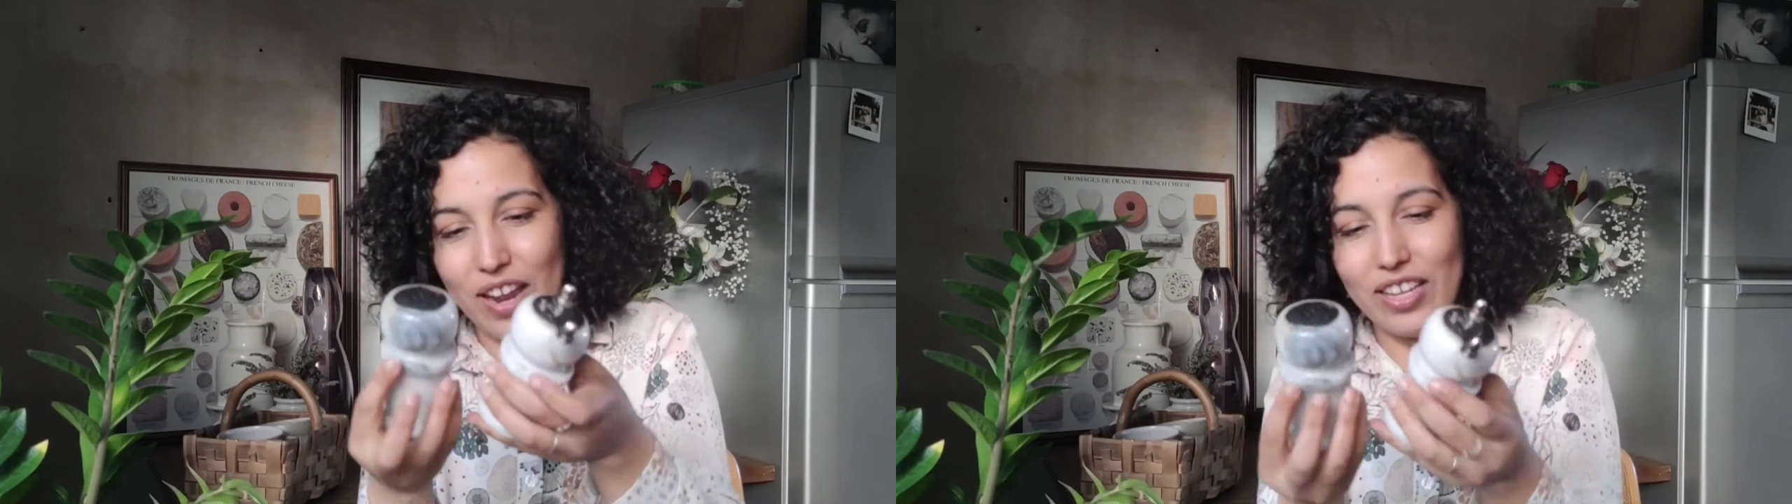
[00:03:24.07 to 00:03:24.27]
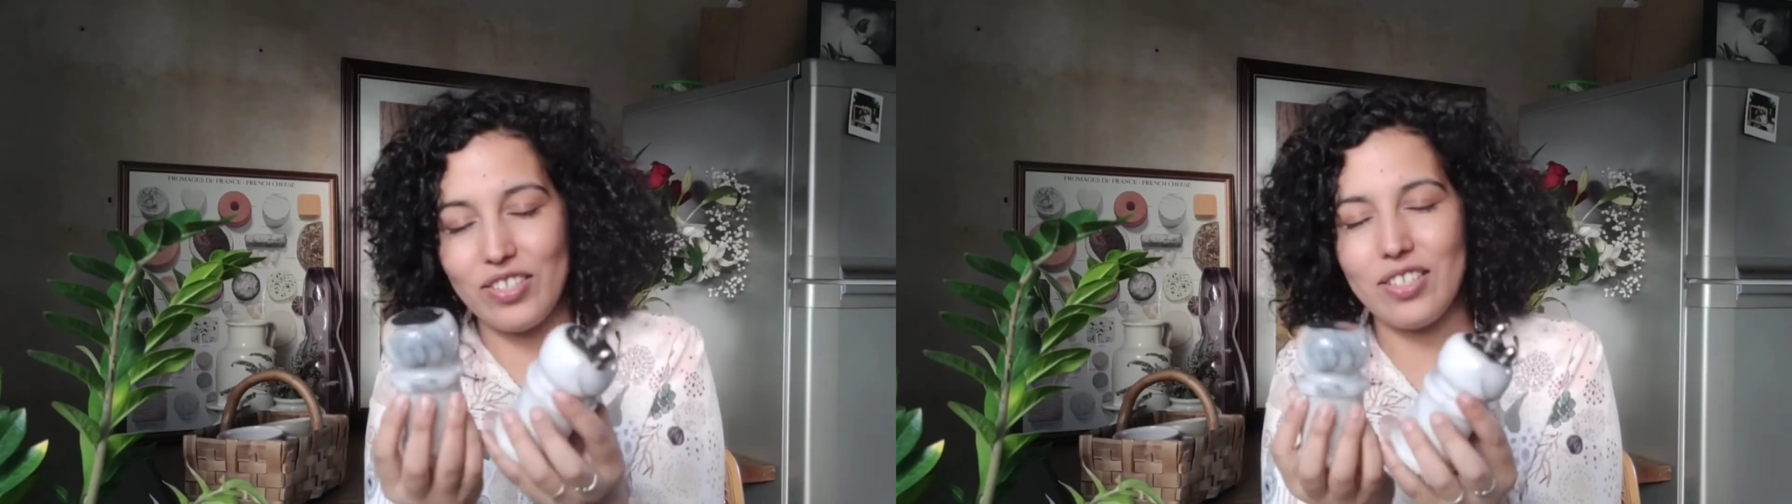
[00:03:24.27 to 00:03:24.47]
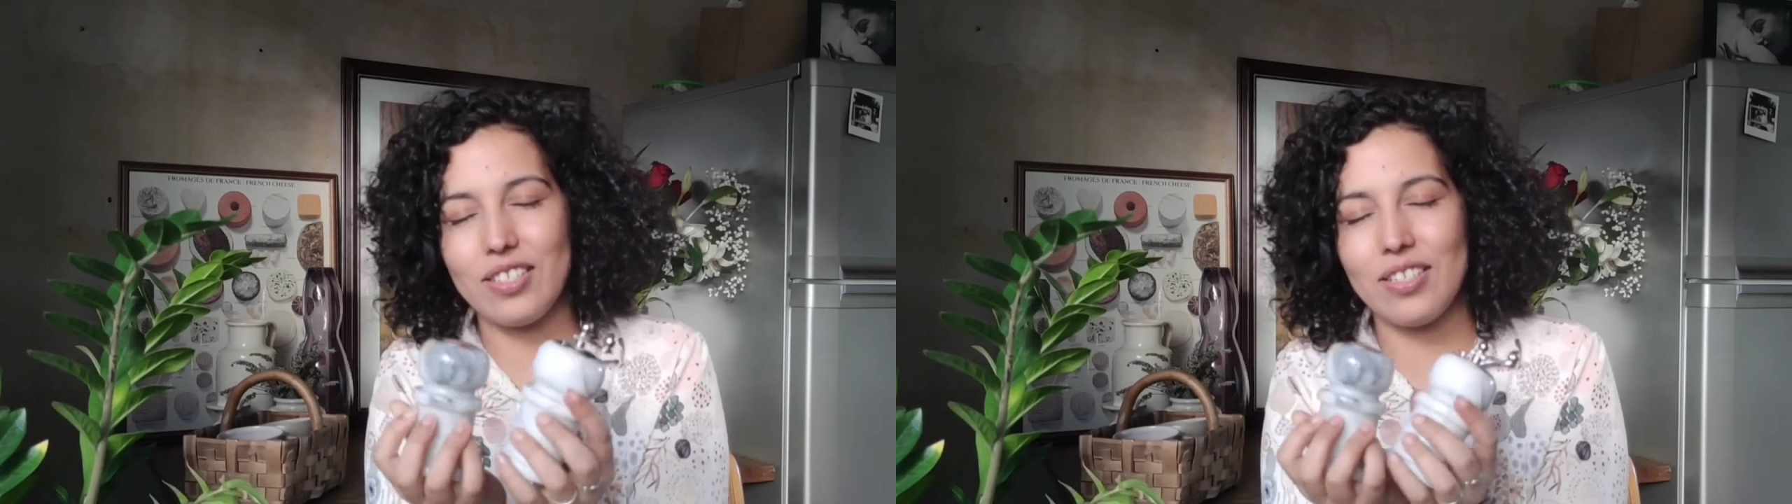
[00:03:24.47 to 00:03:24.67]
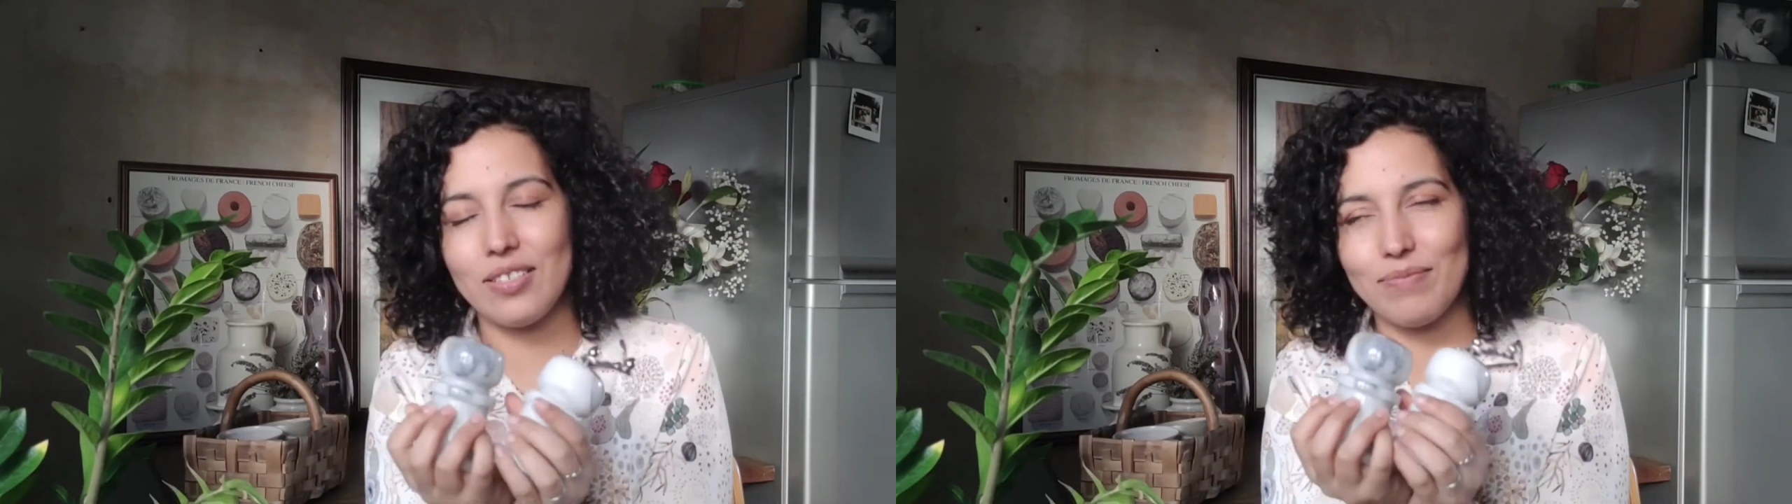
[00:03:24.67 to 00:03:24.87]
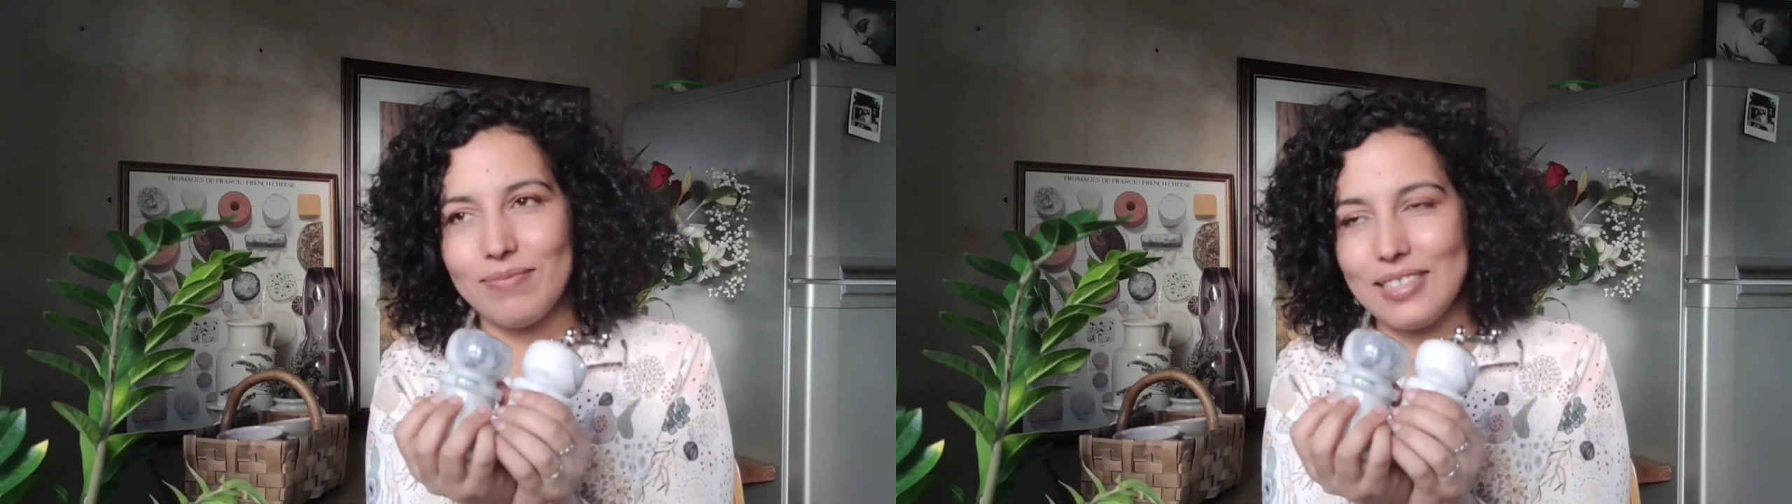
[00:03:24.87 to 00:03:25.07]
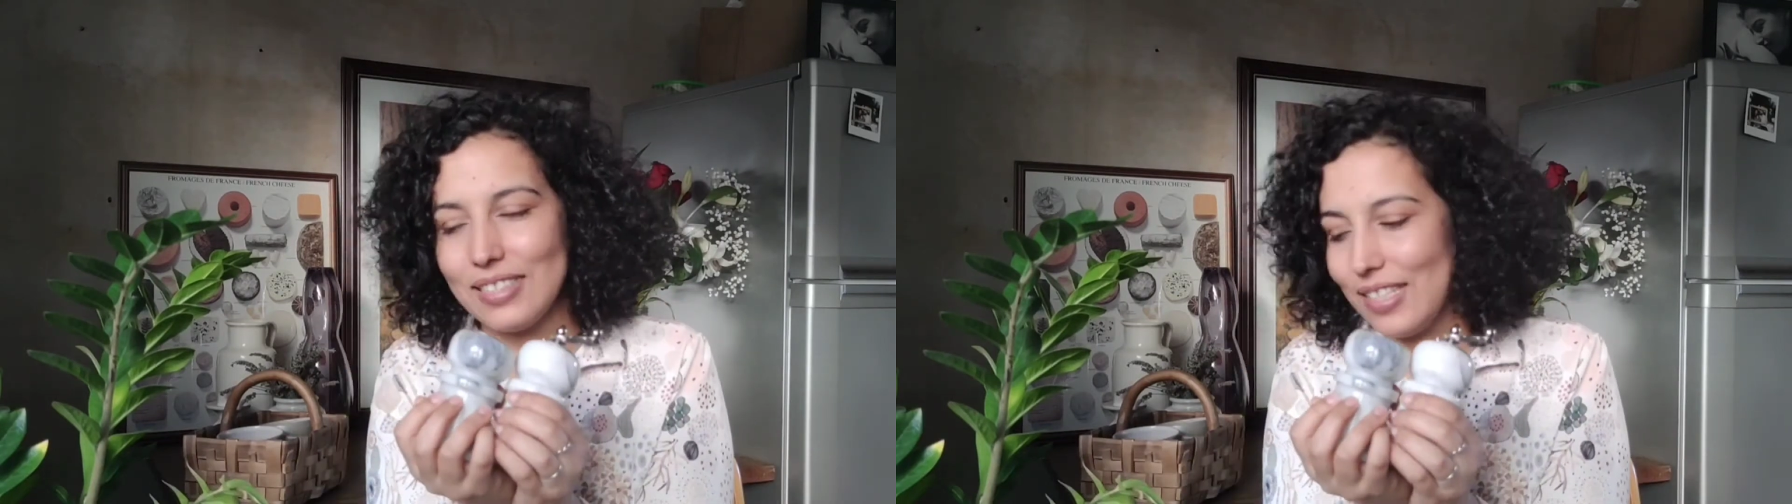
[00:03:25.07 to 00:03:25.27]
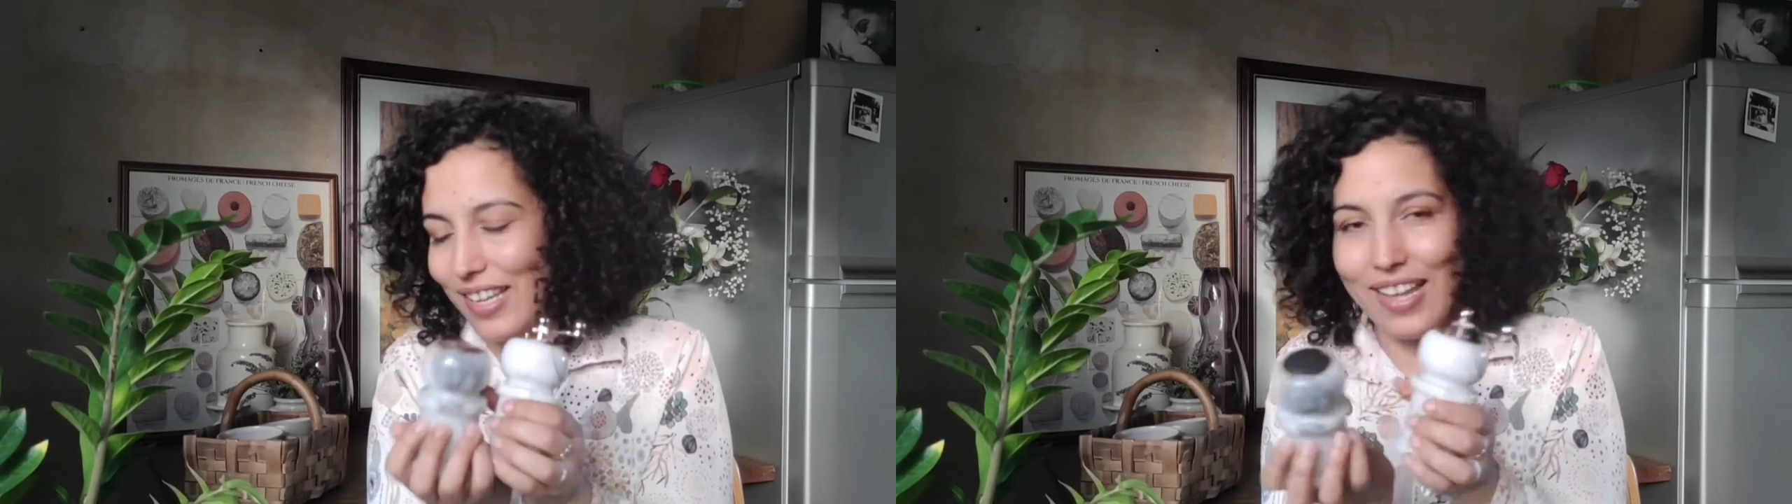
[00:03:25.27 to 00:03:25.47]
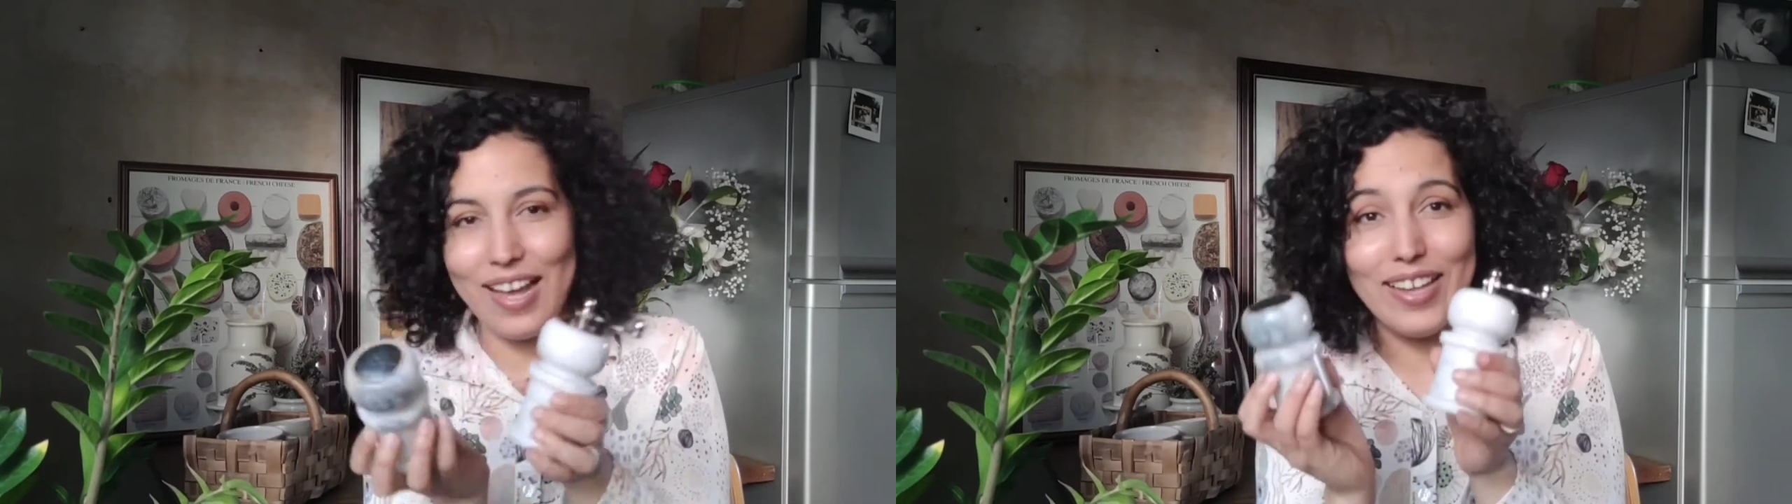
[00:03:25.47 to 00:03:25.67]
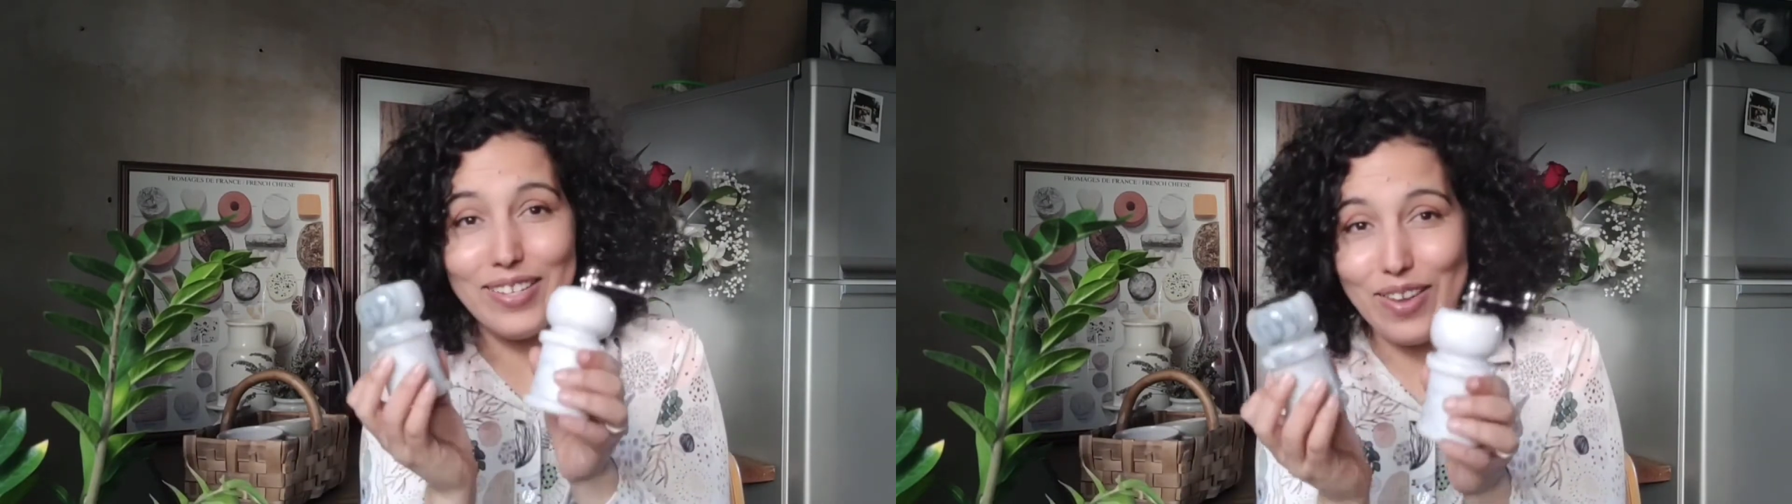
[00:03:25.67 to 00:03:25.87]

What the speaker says: I